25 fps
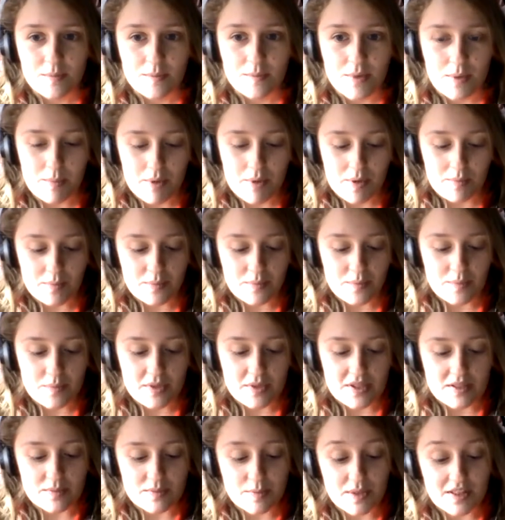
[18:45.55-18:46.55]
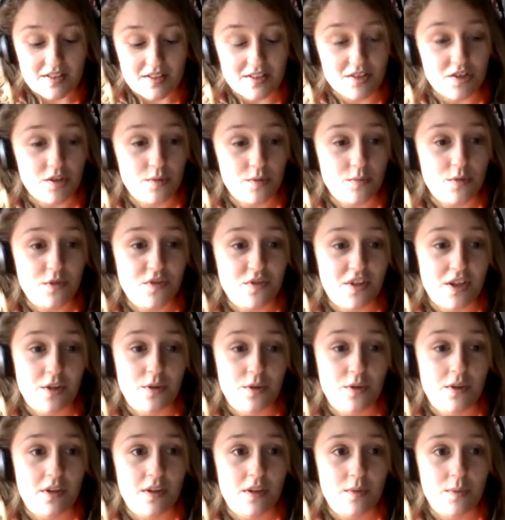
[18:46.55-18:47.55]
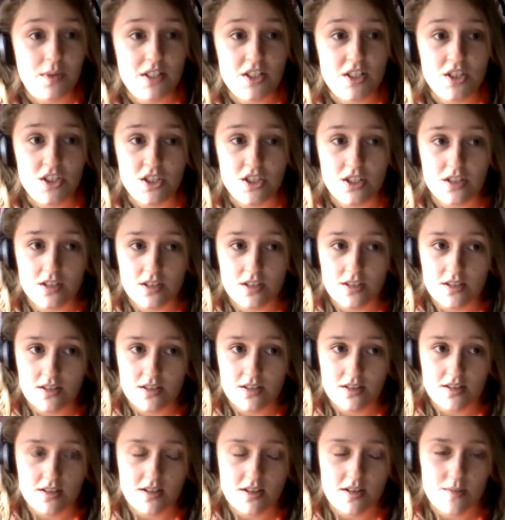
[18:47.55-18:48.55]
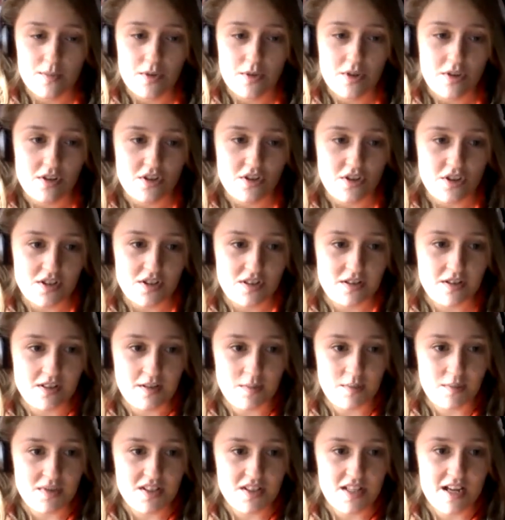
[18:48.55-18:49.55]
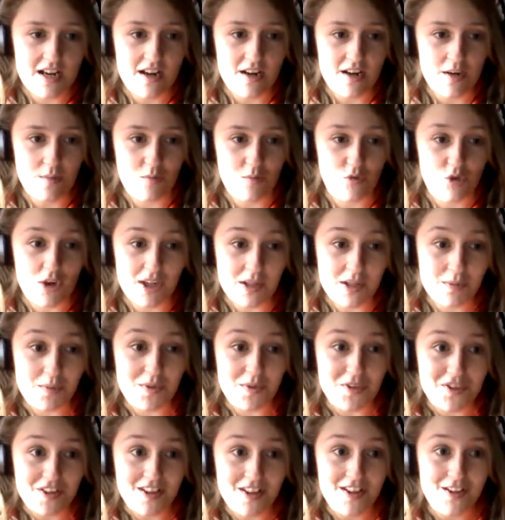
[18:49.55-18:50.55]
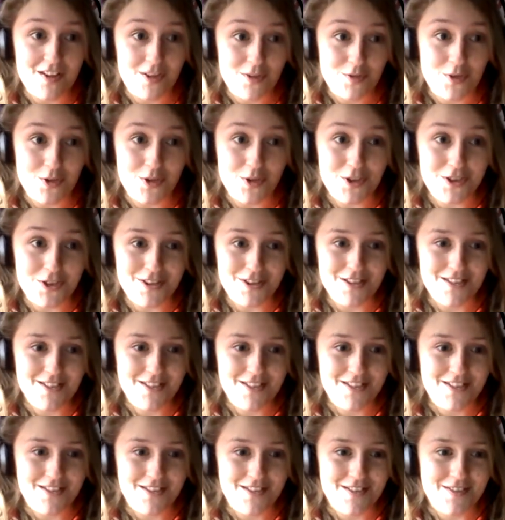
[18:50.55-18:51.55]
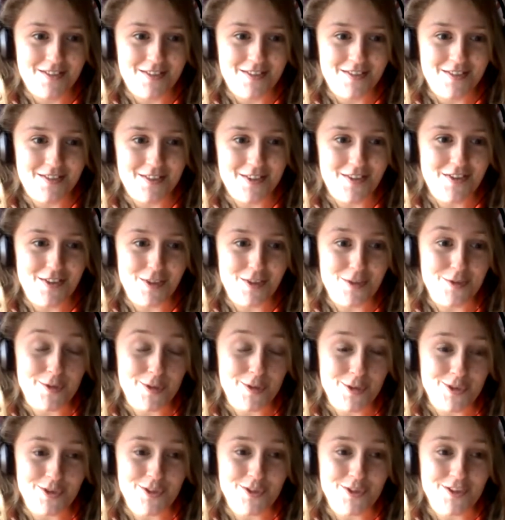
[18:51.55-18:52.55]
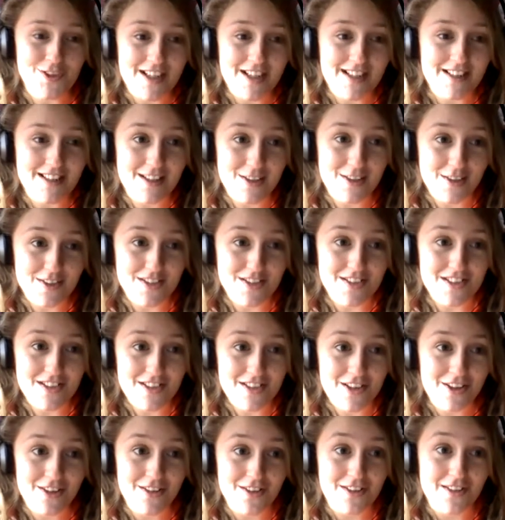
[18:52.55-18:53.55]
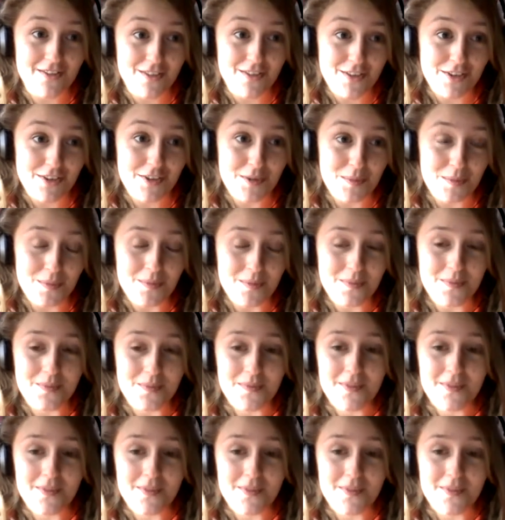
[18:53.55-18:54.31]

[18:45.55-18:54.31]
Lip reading: My mum is planning to move out, and when she does, I'm going to just like set up right beside the router. But I feel rude doing that now because it's her living room.